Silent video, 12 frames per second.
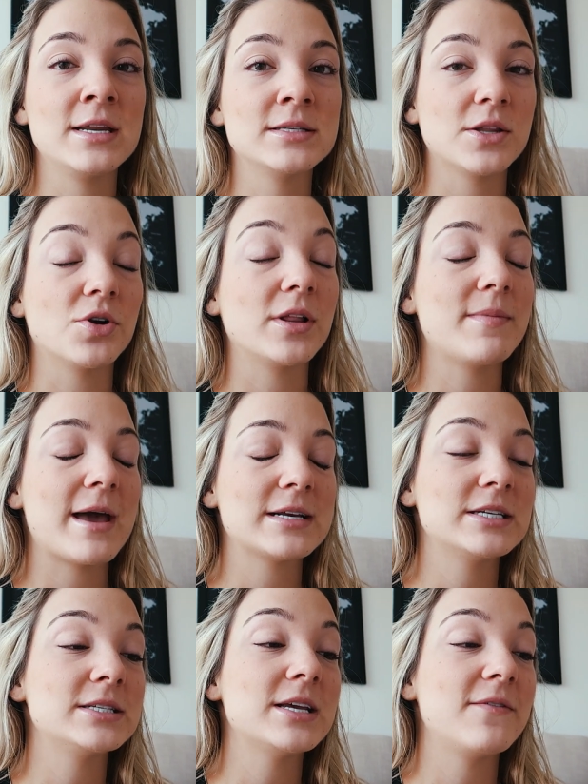It is literally
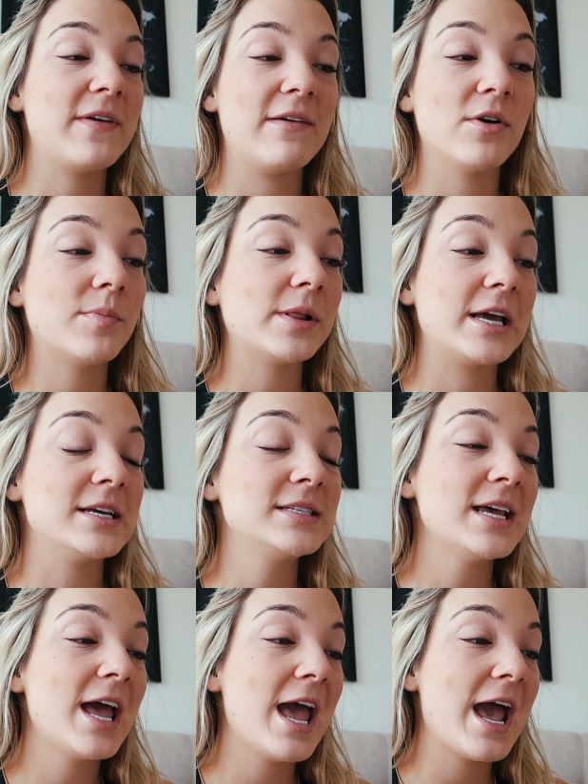Max's favorite
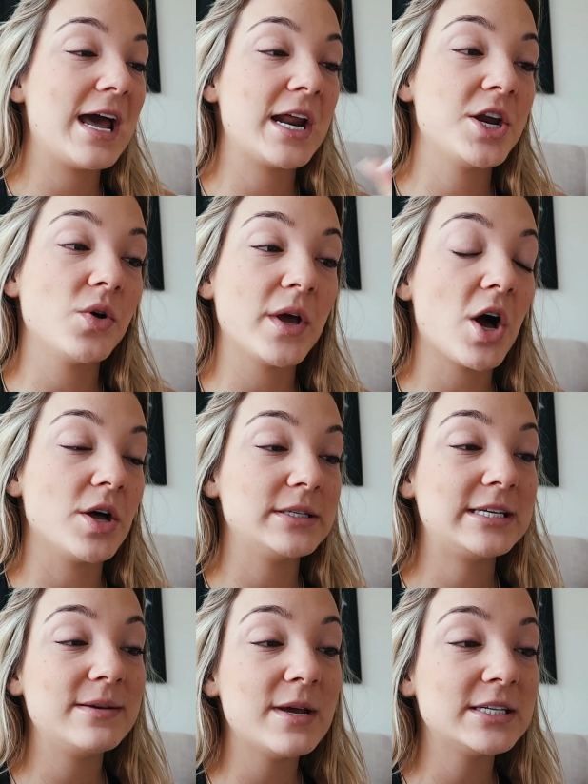place, and I know like all
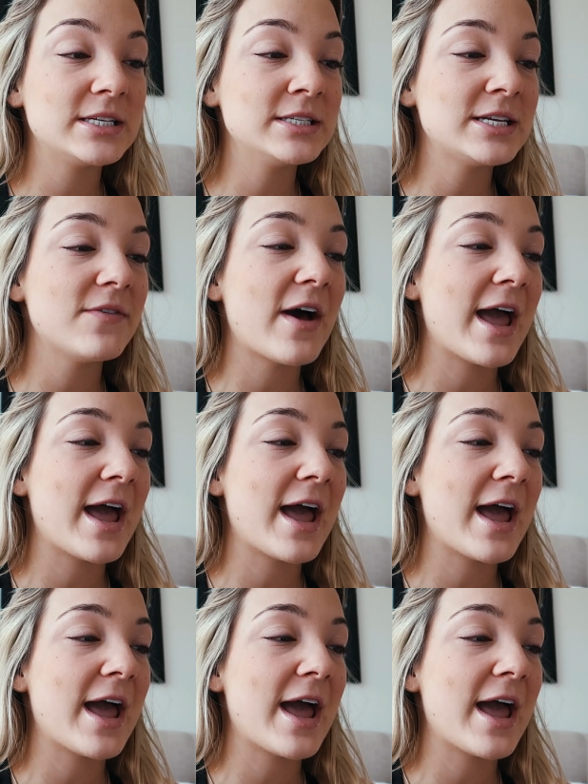his teammates and stuff.